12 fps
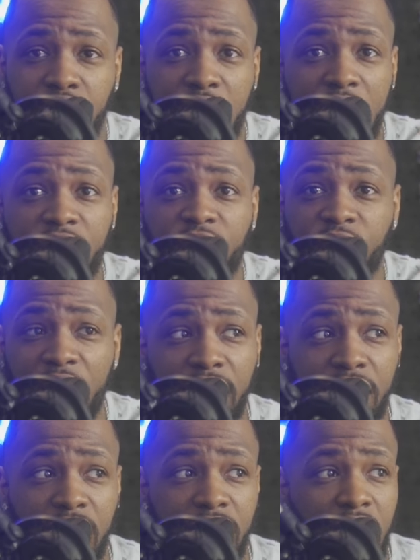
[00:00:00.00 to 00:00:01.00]
Jaden
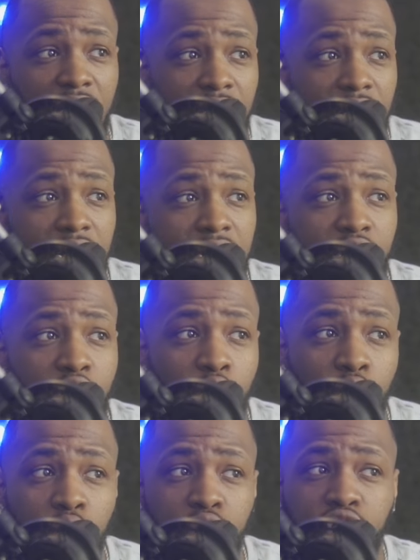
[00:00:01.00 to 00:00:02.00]
Flaker, uh,
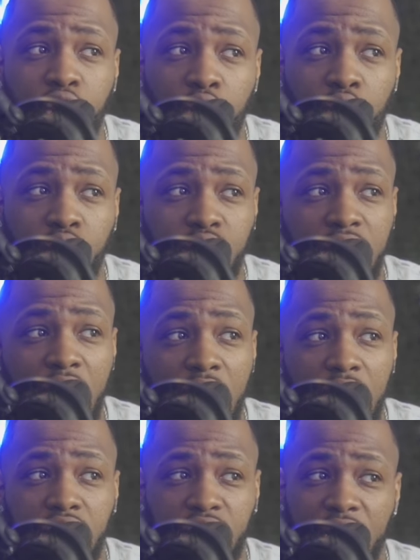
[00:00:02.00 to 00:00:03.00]
Cole Jones,
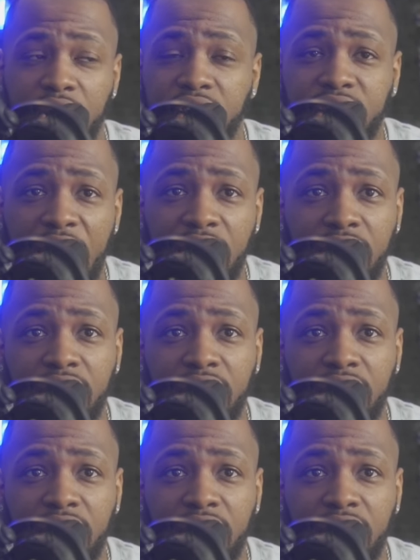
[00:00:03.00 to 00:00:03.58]
Jaden Taylor.